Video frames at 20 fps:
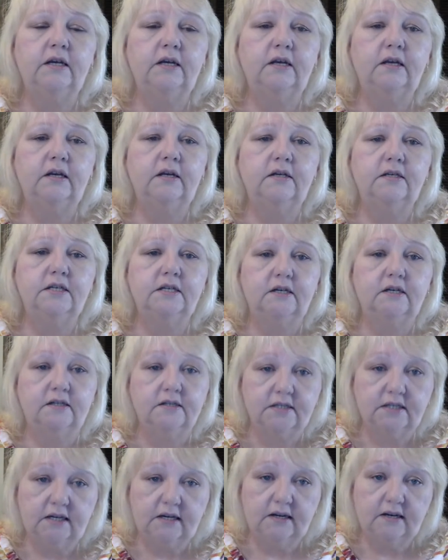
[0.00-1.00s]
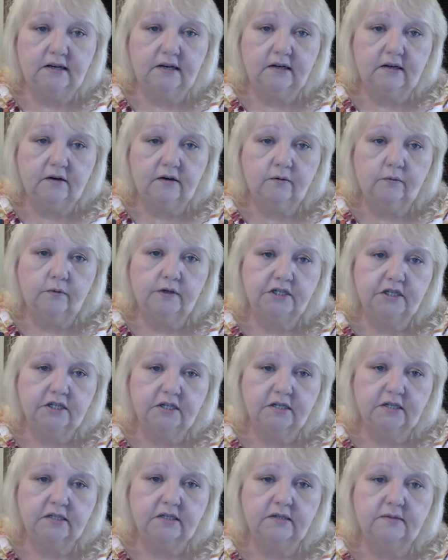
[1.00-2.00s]
in Tennessee, we
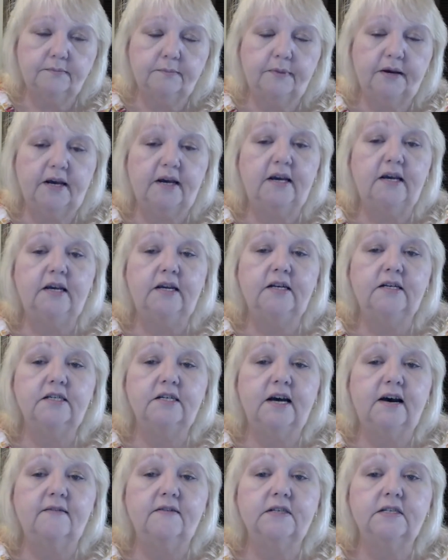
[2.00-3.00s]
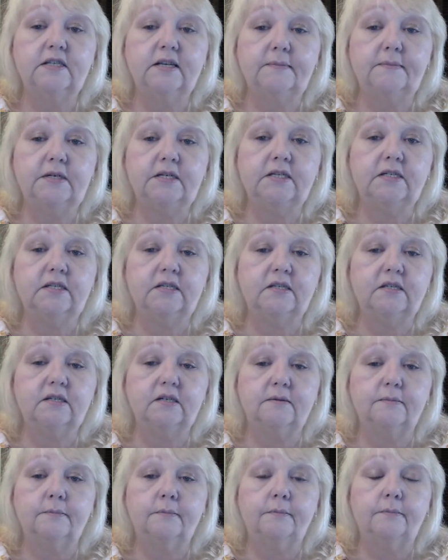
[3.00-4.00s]
just paid to have a septic
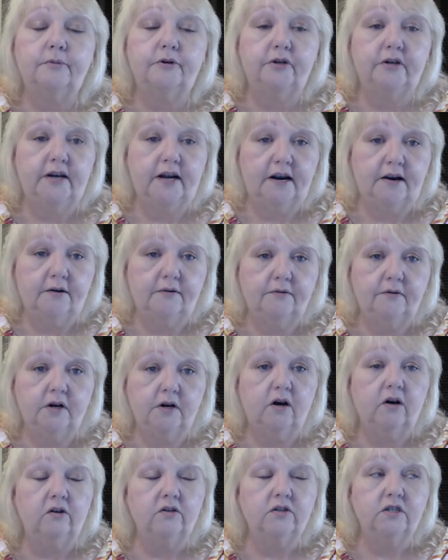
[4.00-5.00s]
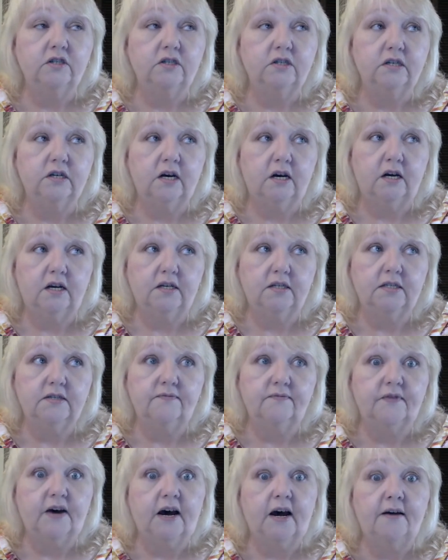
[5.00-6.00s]
system put down. Cost
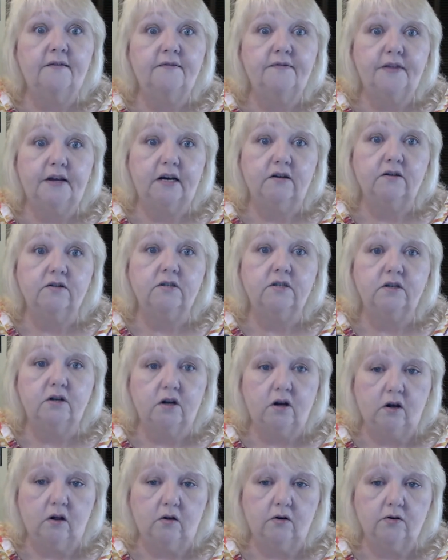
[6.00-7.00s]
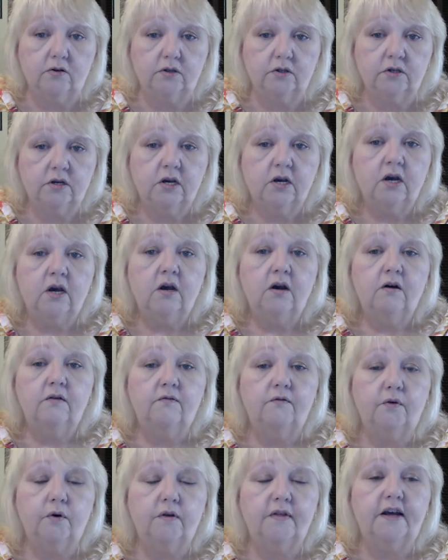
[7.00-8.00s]
us $5,000
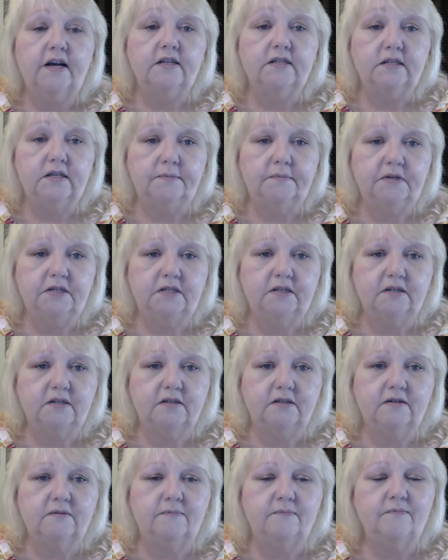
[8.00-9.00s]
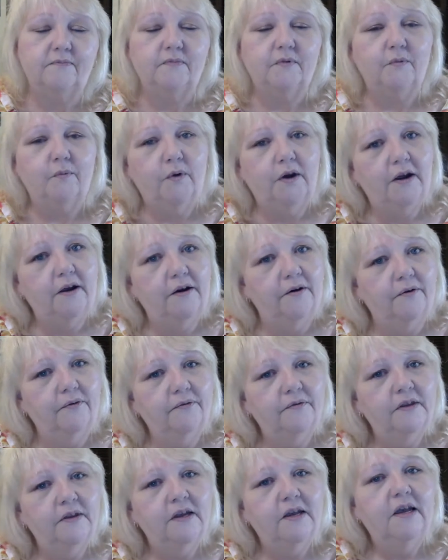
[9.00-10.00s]
for that septic system.
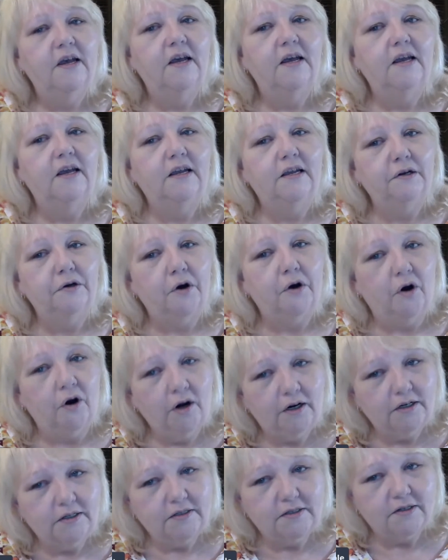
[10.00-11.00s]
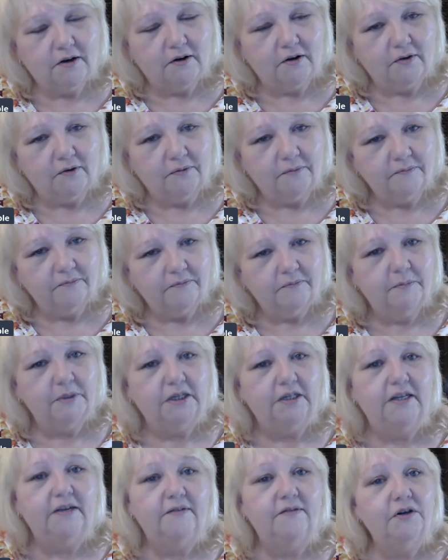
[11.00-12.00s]
Well, in Arkansas,
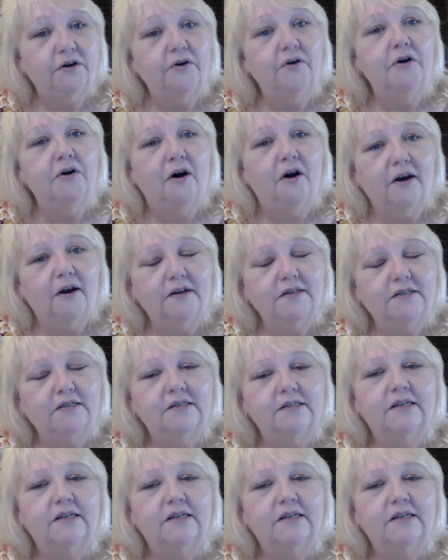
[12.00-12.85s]
believe it or not,